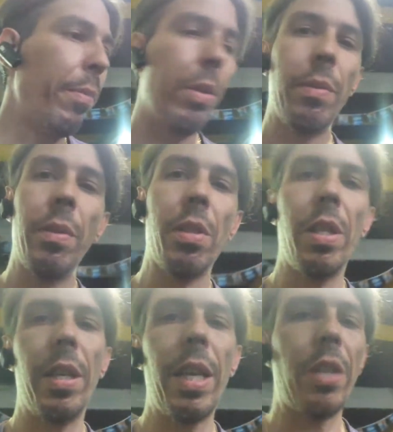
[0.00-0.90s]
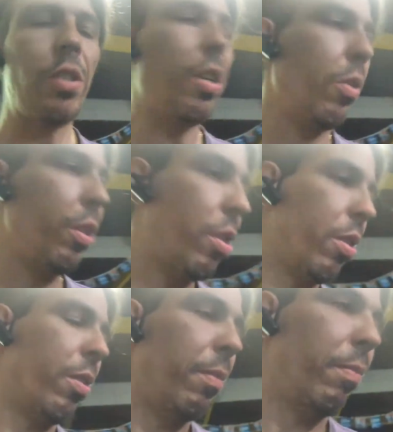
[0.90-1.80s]
But see, again, Gerald,
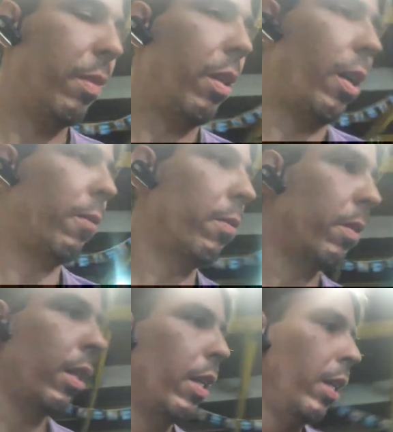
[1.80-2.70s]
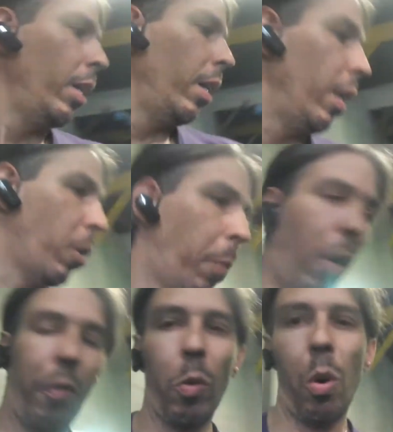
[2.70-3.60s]
it's a
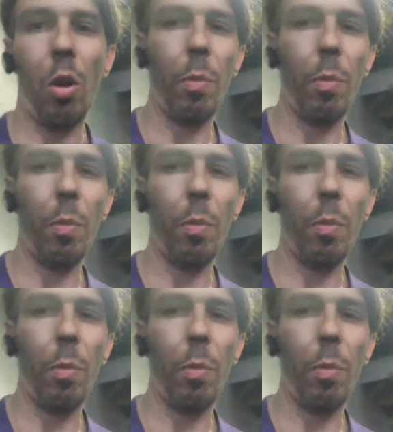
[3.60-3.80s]
perfect world,